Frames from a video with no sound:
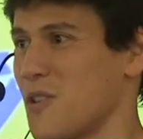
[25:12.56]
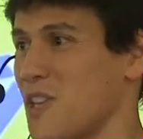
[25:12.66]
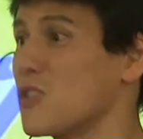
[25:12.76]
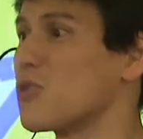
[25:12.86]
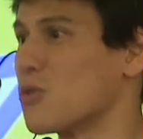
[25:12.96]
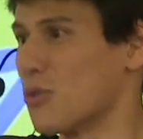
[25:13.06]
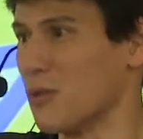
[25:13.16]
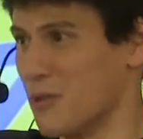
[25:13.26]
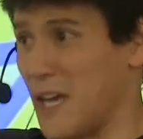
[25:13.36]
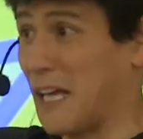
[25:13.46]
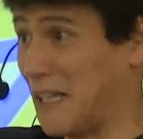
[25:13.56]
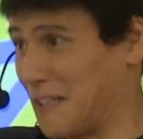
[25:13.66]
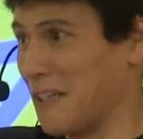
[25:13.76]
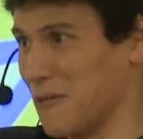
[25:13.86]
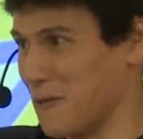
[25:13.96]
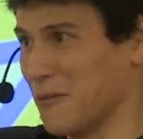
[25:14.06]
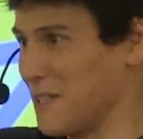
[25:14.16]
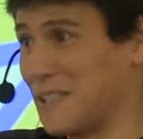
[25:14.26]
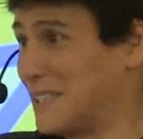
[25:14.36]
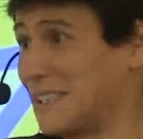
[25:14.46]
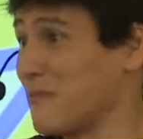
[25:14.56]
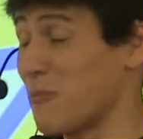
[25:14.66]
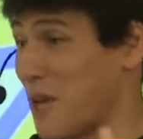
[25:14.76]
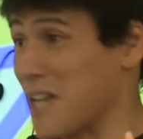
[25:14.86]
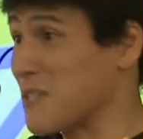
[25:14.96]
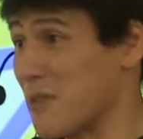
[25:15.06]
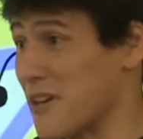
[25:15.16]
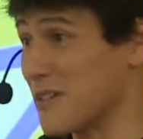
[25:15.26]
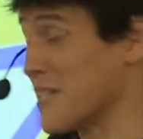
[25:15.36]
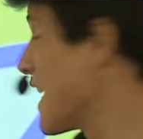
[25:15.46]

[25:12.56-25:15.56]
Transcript: in a tutorial, I can tell you. By experience,